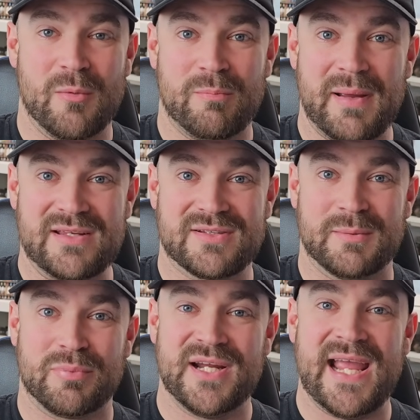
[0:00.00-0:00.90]
basically
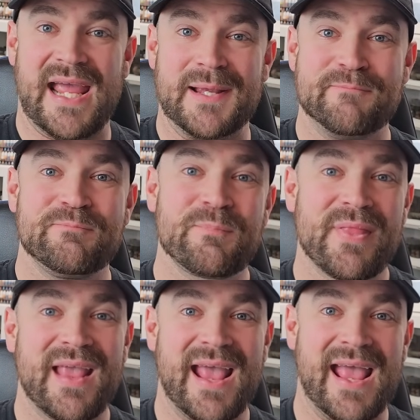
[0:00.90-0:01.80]
pre-game,
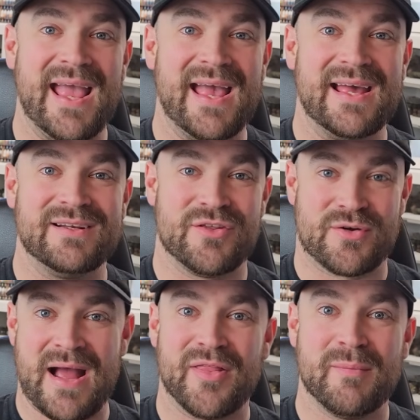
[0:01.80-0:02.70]
and
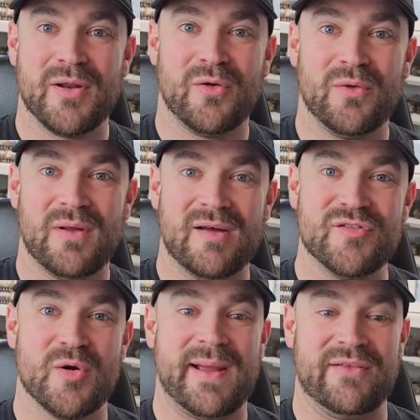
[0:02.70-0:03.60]
they're out in the middle of
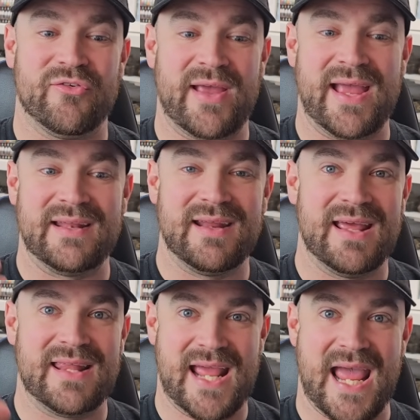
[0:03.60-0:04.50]
no man's land,
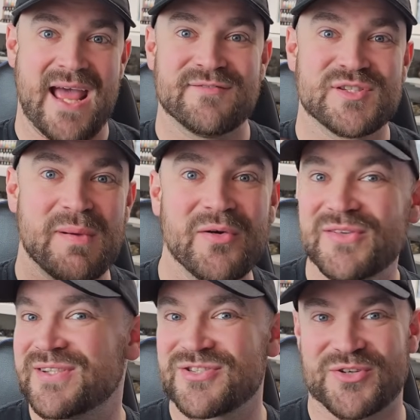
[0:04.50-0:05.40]
and they have smoke
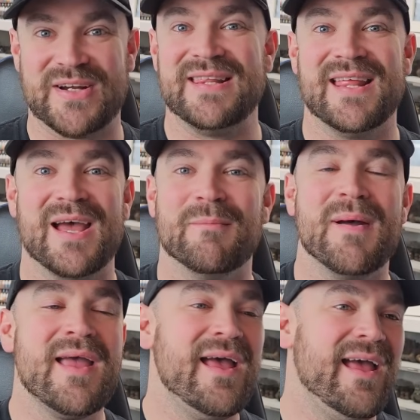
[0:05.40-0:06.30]
to screen them,
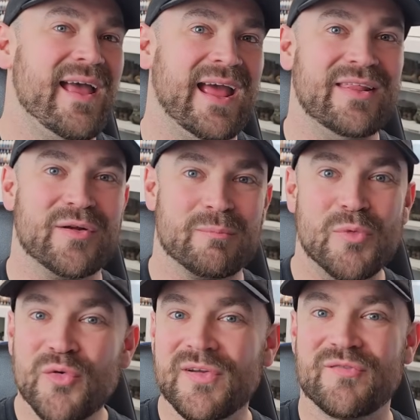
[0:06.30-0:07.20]
and they're
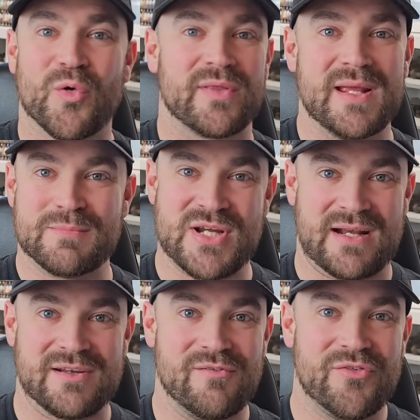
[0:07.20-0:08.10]
moving for the
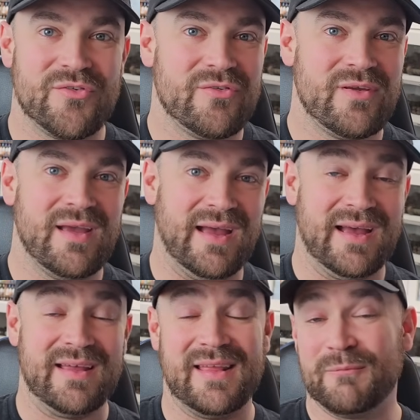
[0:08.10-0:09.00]
objectives,
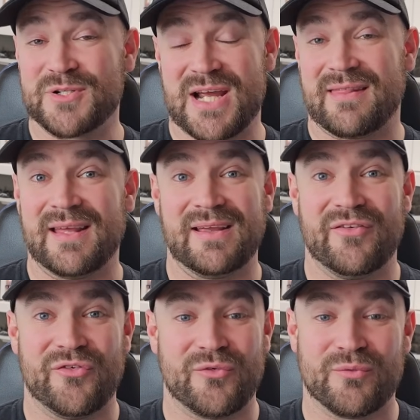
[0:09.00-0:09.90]
which I think
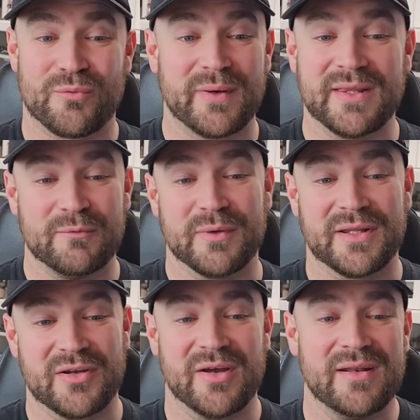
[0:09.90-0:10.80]
is really,
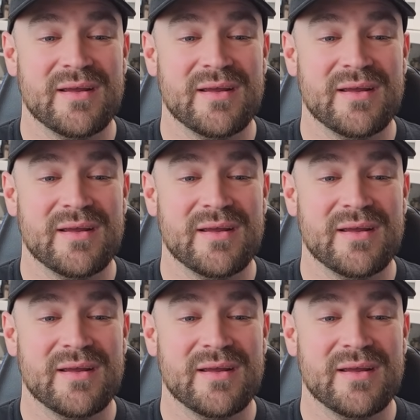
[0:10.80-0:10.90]
really good.